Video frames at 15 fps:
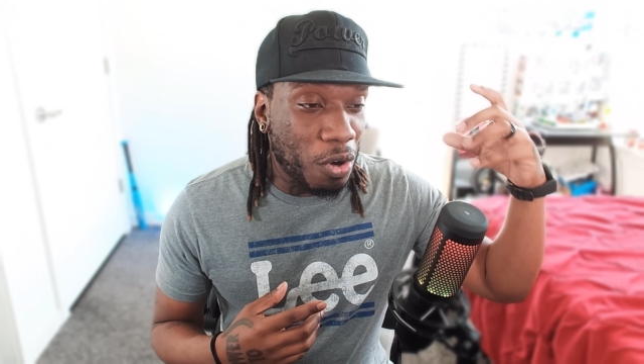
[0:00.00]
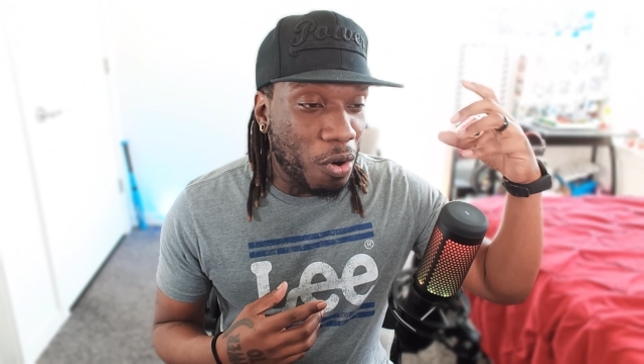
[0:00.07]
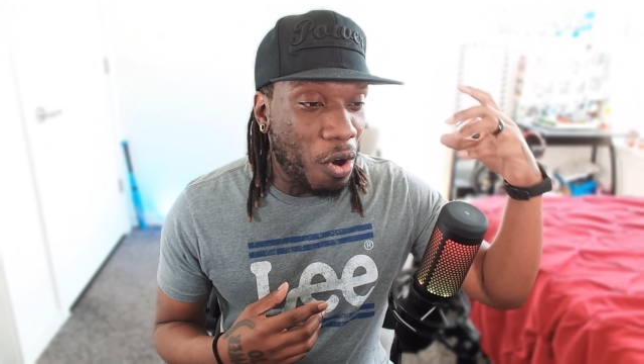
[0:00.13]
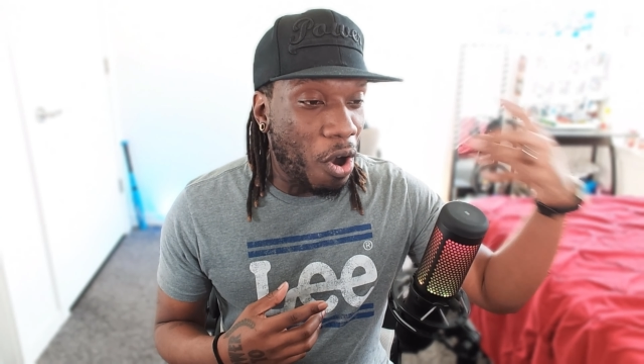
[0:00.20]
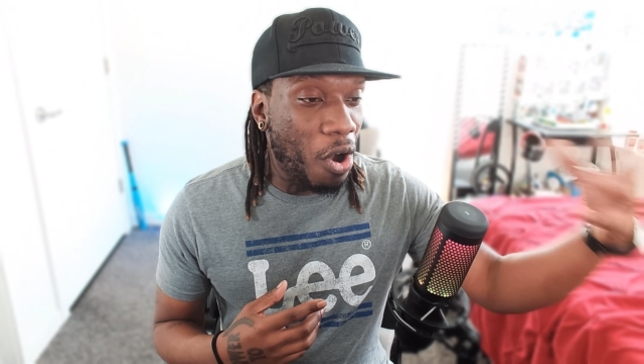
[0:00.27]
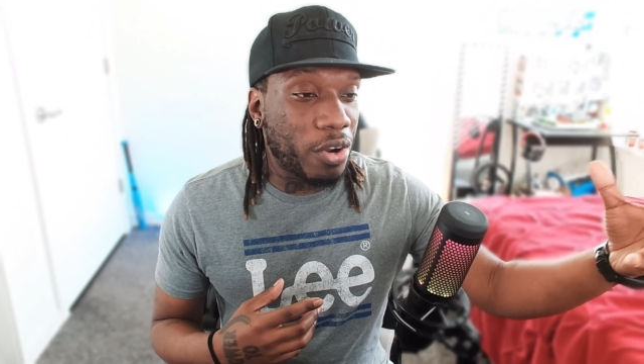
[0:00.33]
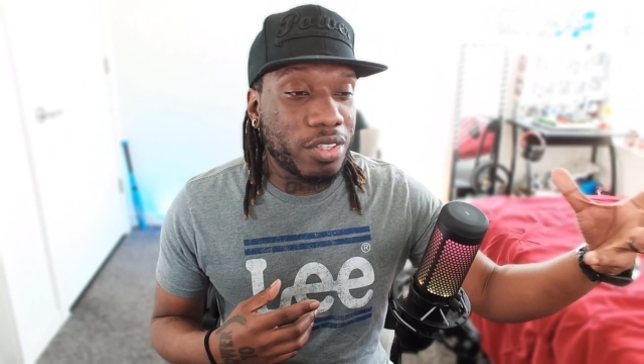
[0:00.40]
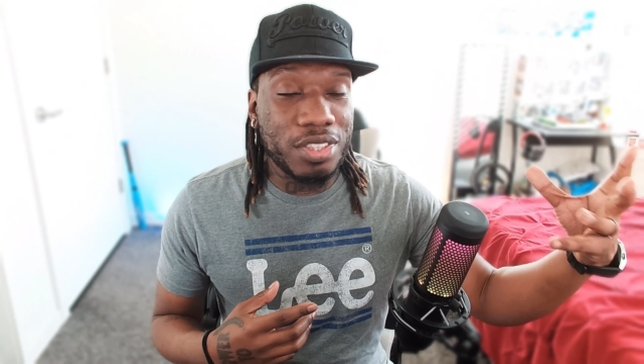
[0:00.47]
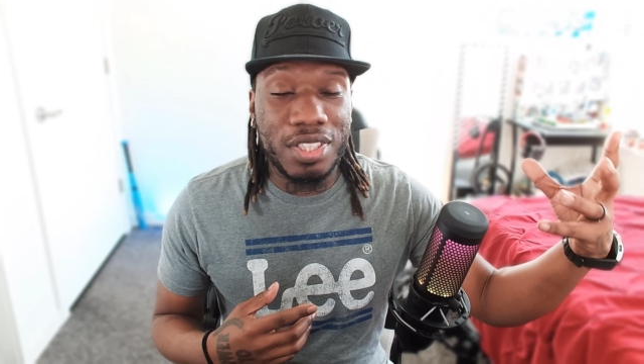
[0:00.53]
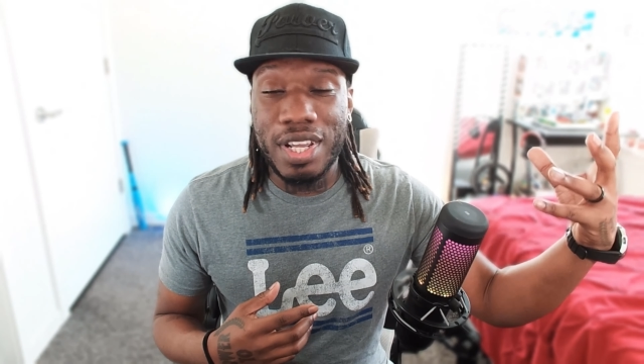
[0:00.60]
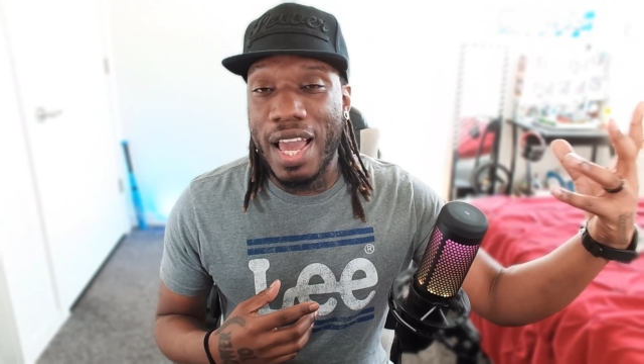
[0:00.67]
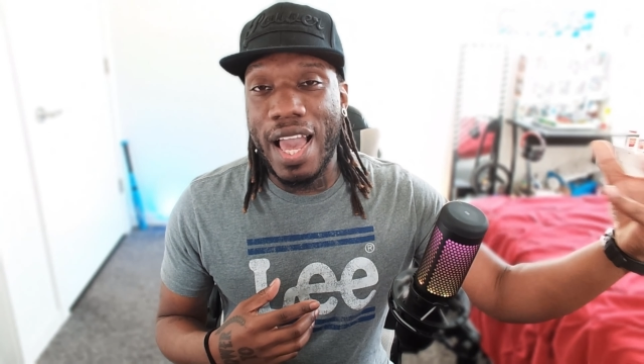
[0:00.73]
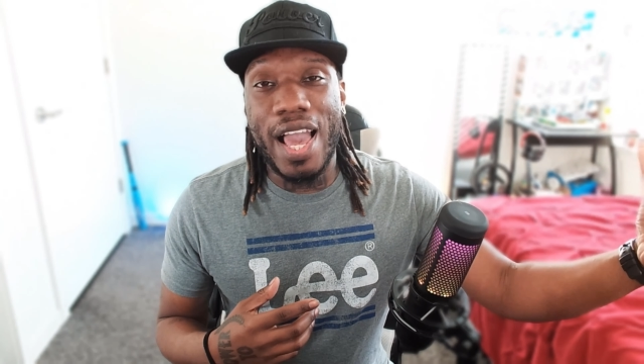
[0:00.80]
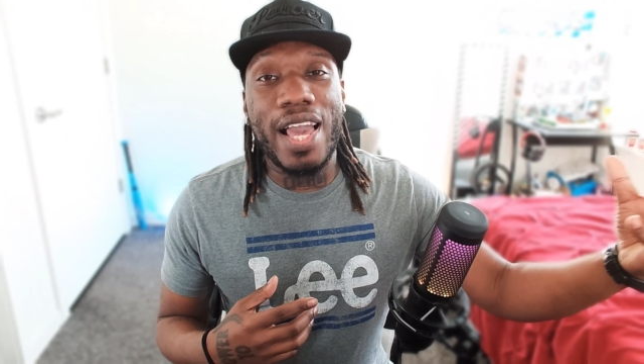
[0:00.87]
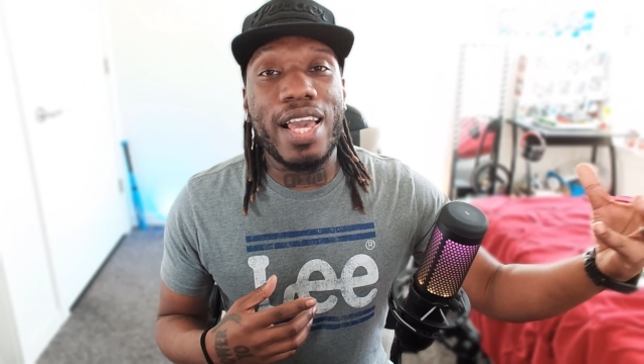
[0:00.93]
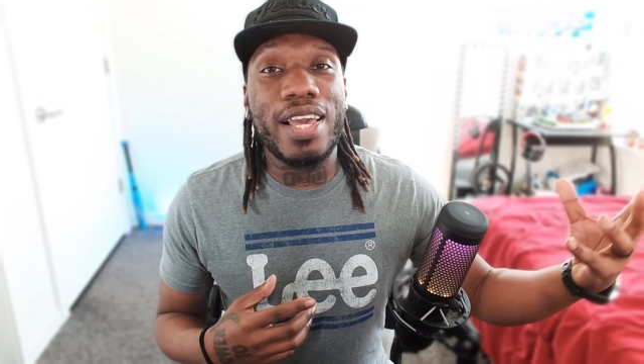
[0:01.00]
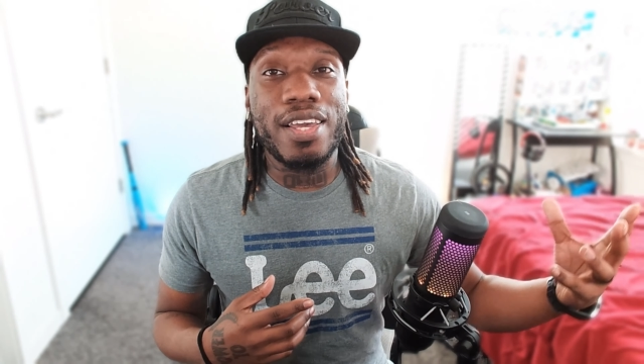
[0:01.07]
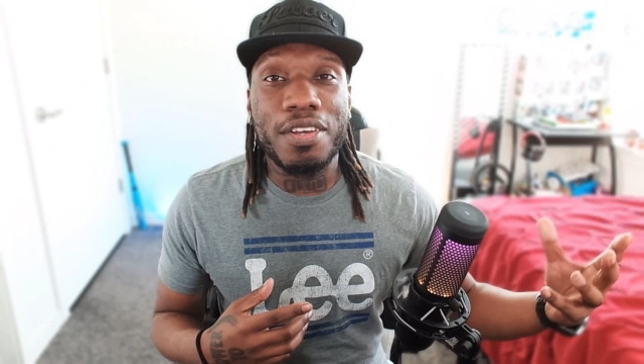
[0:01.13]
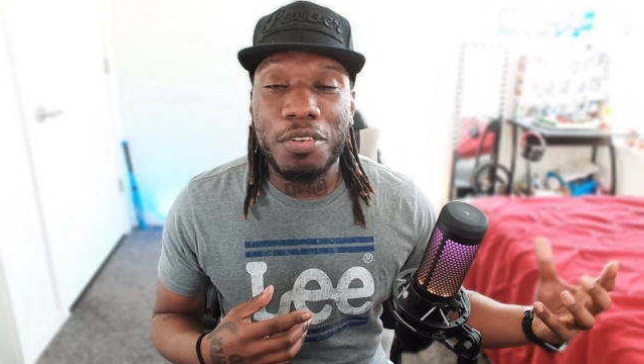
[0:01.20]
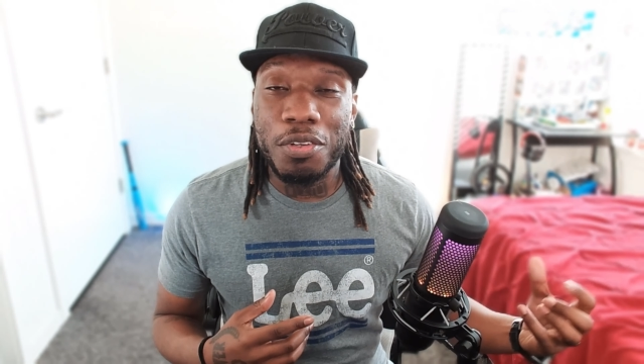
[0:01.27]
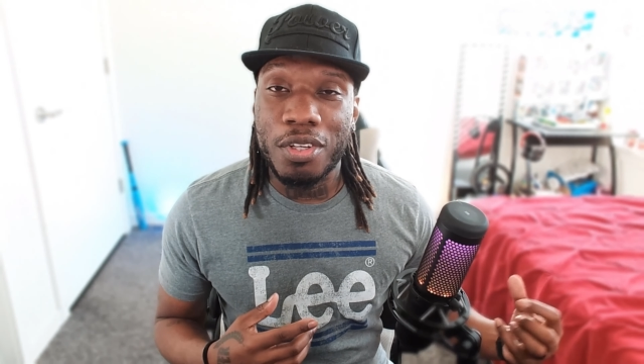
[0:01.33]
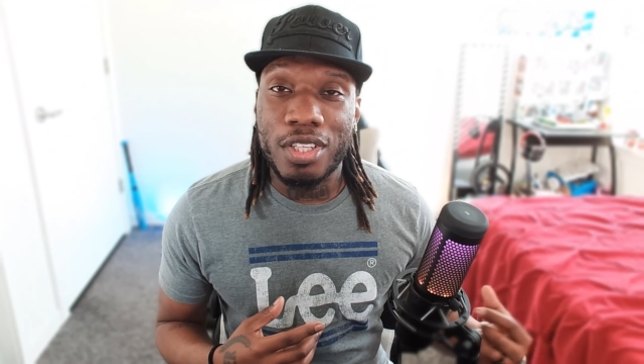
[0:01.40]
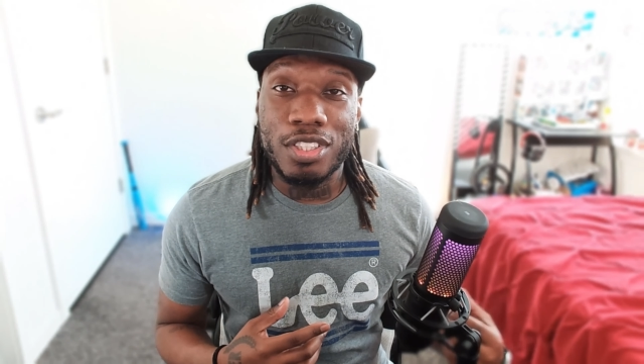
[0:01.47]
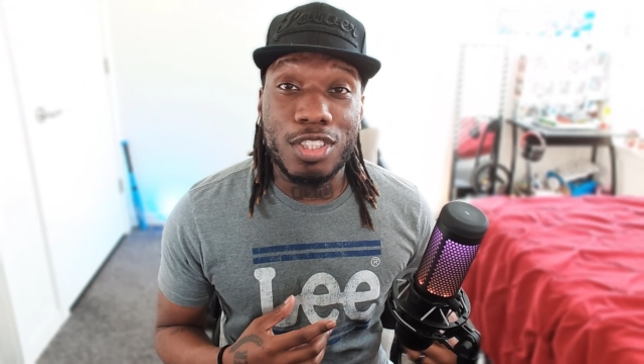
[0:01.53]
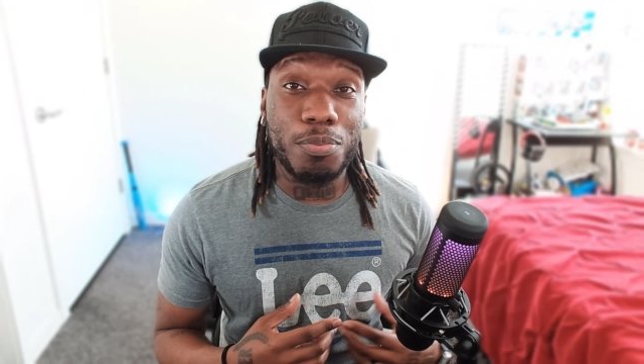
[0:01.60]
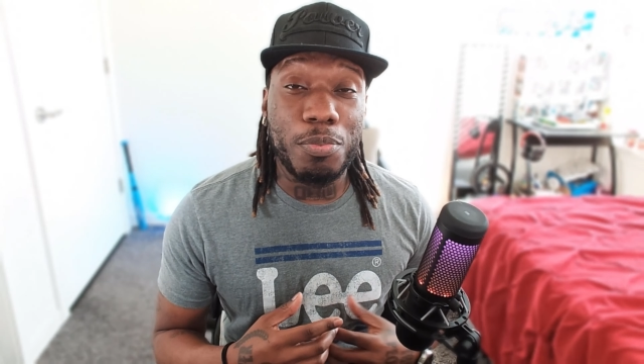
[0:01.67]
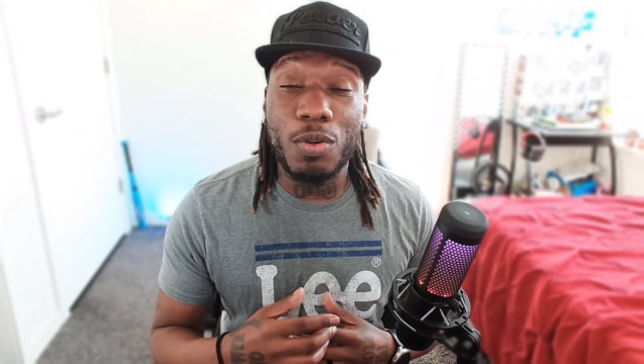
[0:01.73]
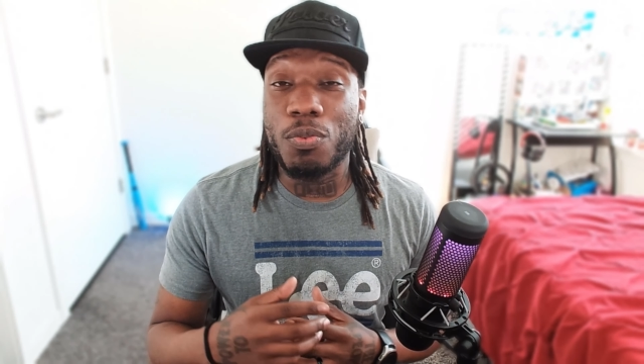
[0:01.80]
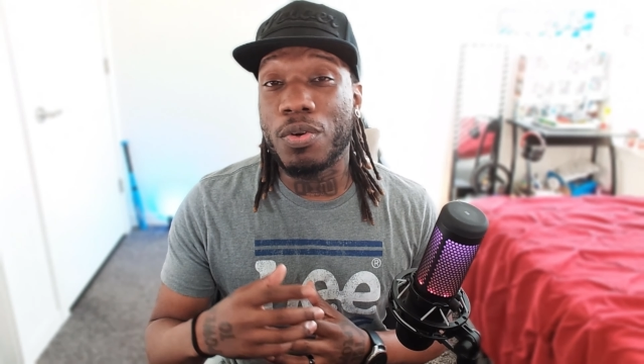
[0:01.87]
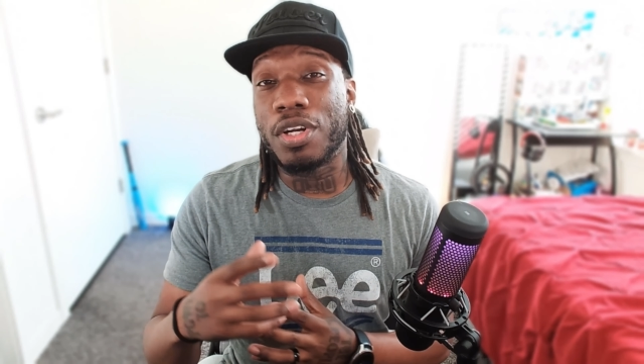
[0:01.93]
art A to
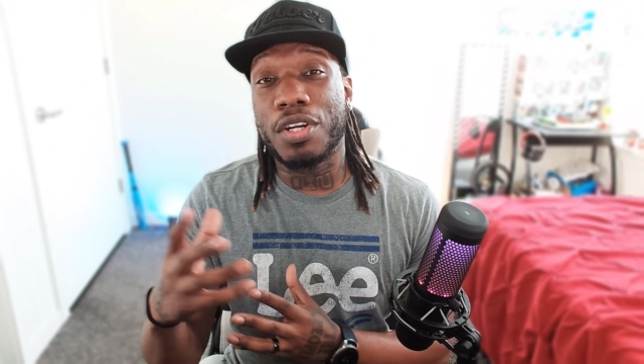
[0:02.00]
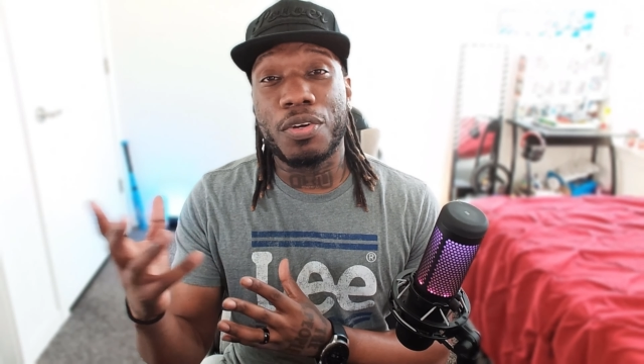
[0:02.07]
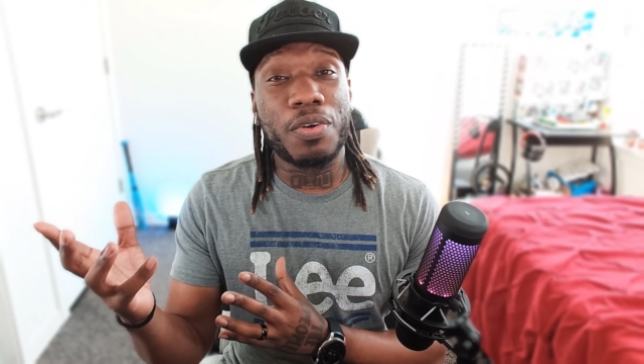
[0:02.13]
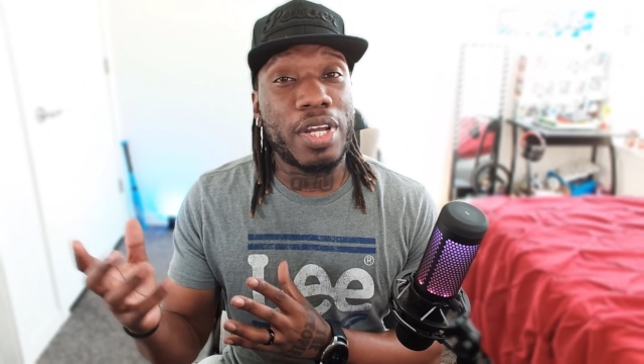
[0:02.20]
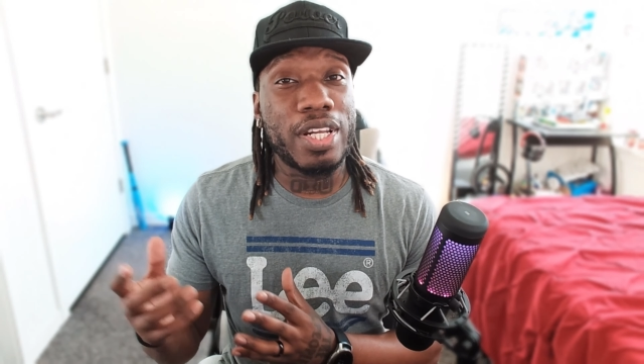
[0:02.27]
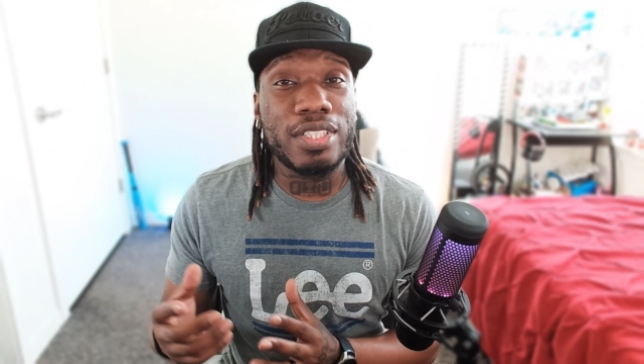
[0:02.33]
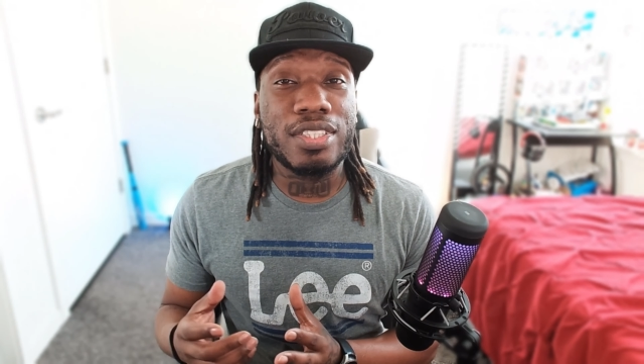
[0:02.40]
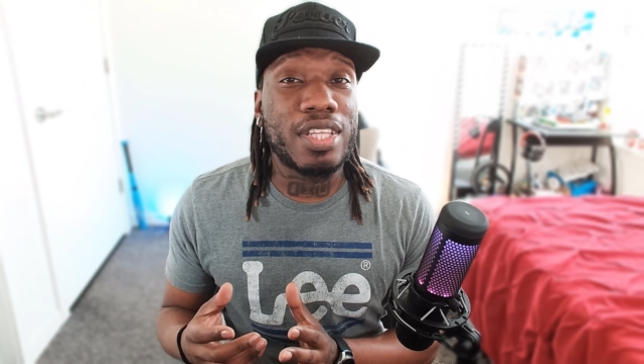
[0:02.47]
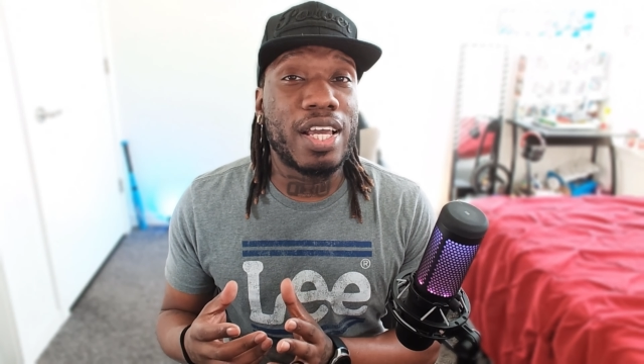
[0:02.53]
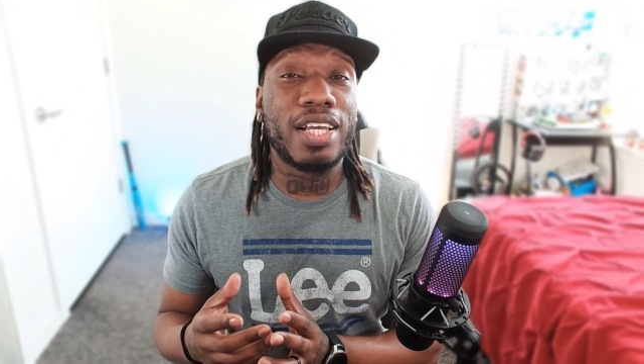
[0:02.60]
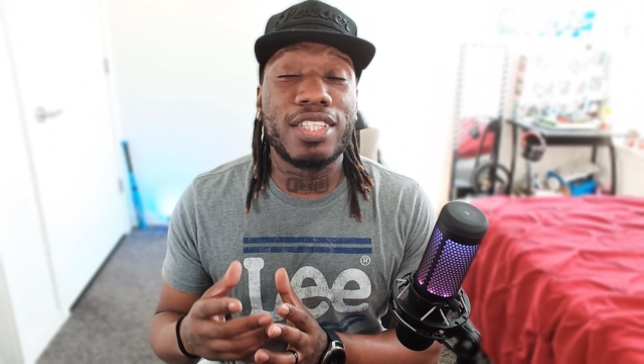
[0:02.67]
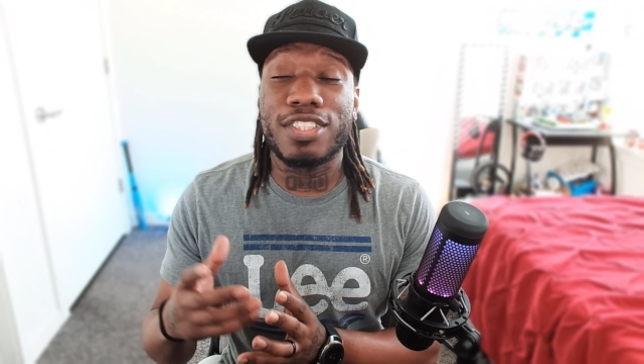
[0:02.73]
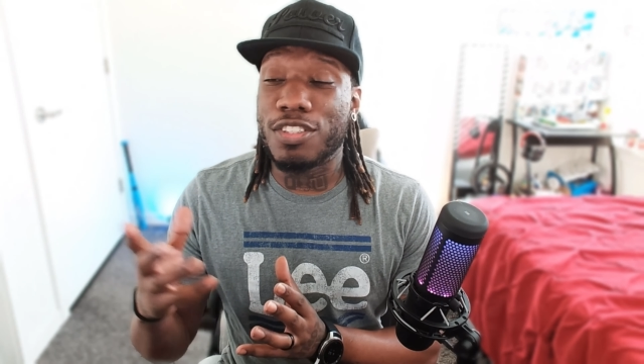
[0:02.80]
be one of the greatest things,